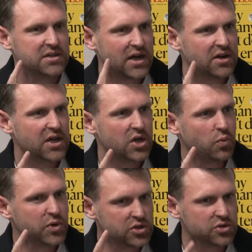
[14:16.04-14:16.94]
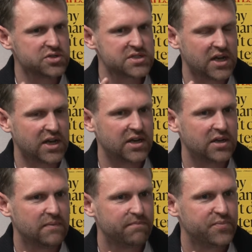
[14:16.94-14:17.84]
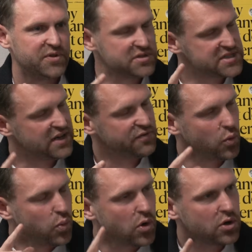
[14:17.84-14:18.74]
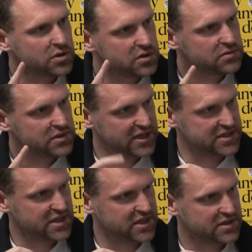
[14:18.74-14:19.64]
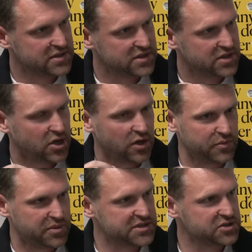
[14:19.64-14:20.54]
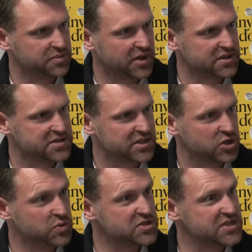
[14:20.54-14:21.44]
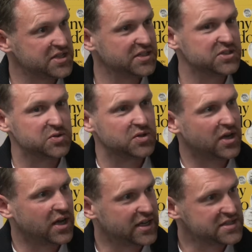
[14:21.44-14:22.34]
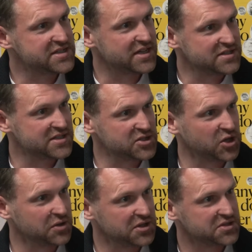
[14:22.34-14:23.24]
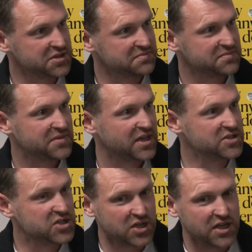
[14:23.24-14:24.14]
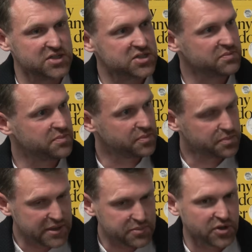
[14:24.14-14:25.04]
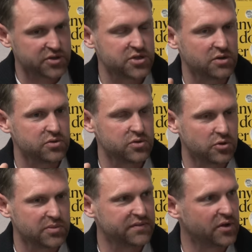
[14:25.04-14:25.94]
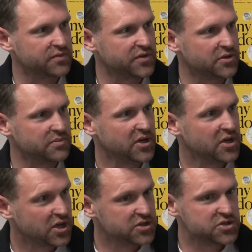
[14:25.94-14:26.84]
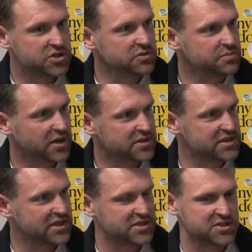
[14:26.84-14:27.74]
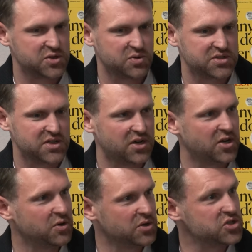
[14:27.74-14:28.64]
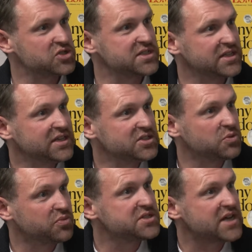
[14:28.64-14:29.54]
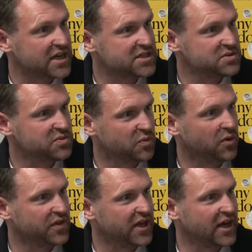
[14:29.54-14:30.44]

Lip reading: Now, we could say there is therefore one leader of a political party who is seeking to extend his coalition into people that don't normally vote for them, and two party leaders who are just seeking to protect what they